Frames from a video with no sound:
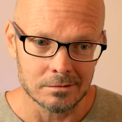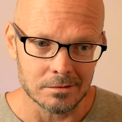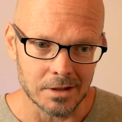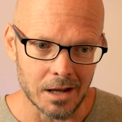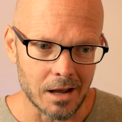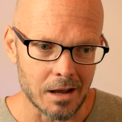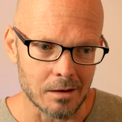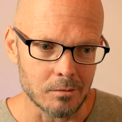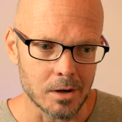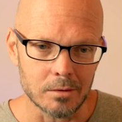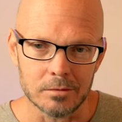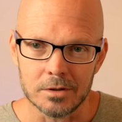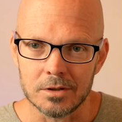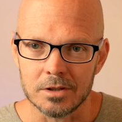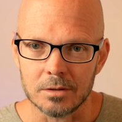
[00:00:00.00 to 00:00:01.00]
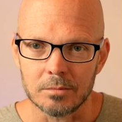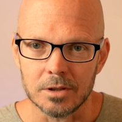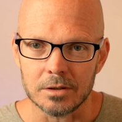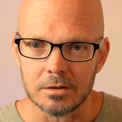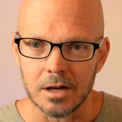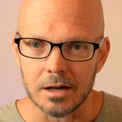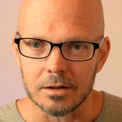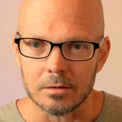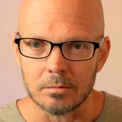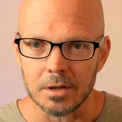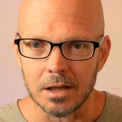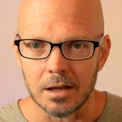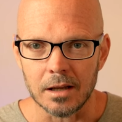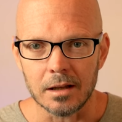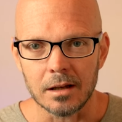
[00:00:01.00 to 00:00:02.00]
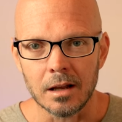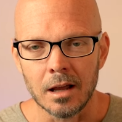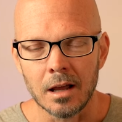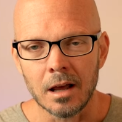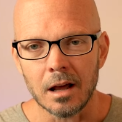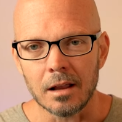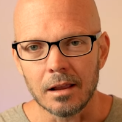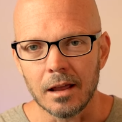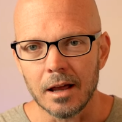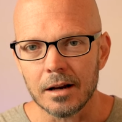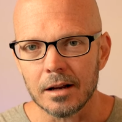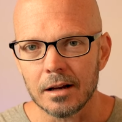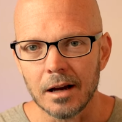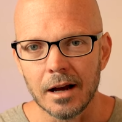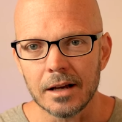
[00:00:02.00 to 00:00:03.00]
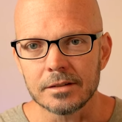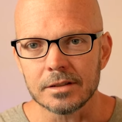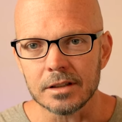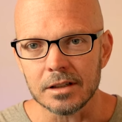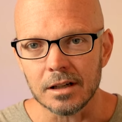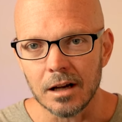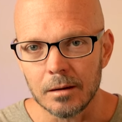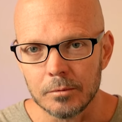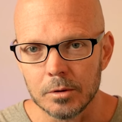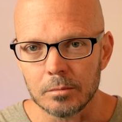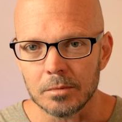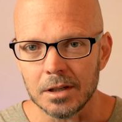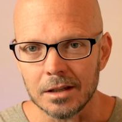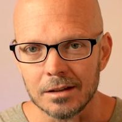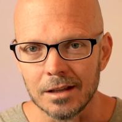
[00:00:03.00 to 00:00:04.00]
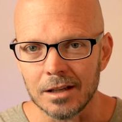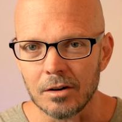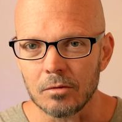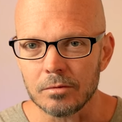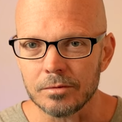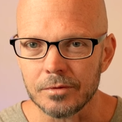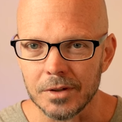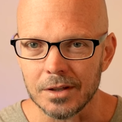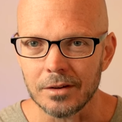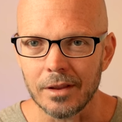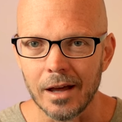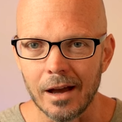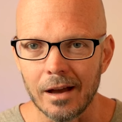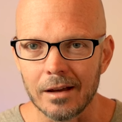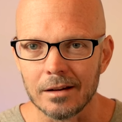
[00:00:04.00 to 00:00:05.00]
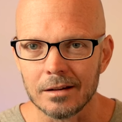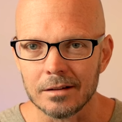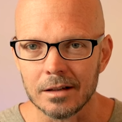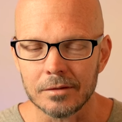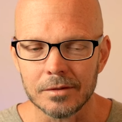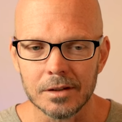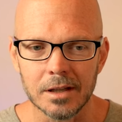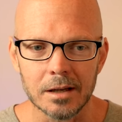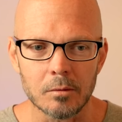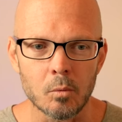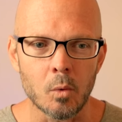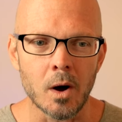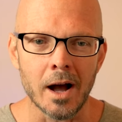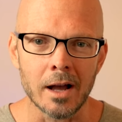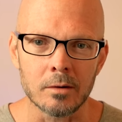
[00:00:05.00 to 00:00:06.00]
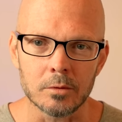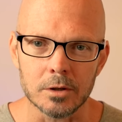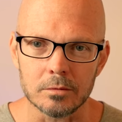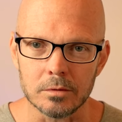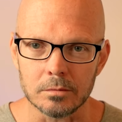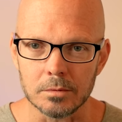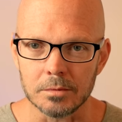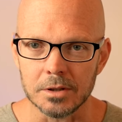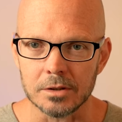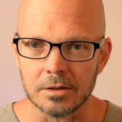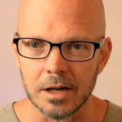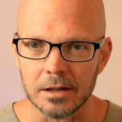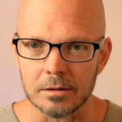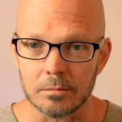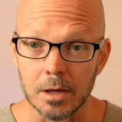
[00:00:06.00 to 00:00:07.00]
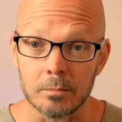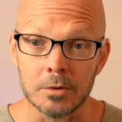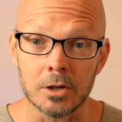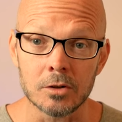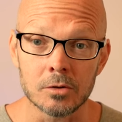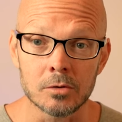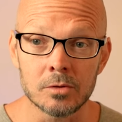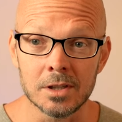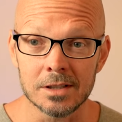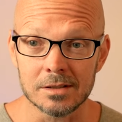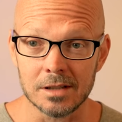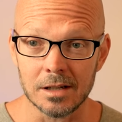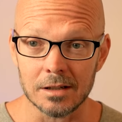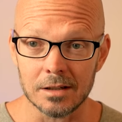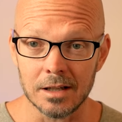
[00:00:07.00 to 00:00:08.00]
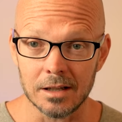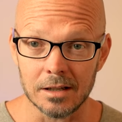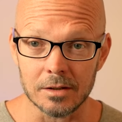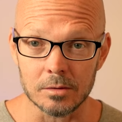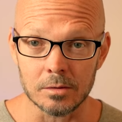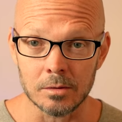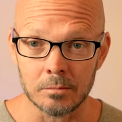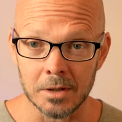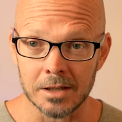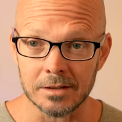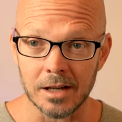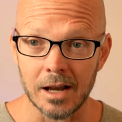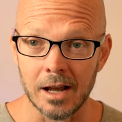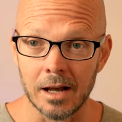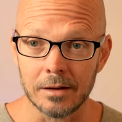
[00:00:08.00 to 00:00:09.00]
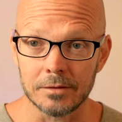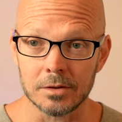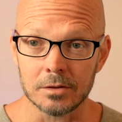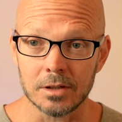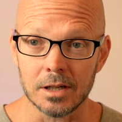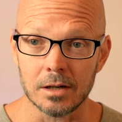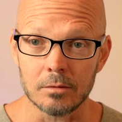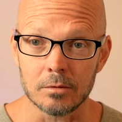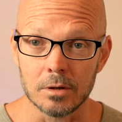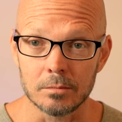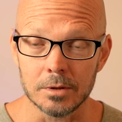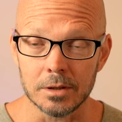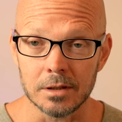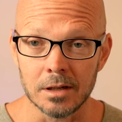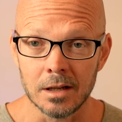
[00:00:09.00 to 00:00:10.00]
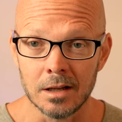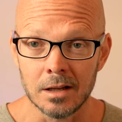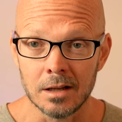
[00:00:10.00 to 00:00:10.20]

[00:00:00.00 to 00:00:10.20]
yeah why wouldn't she be attracted to me and a lot of guys that come to me they don't feel that they feel like why would a woman be attracted to me i'm going to do these techniques because i have to to get a woman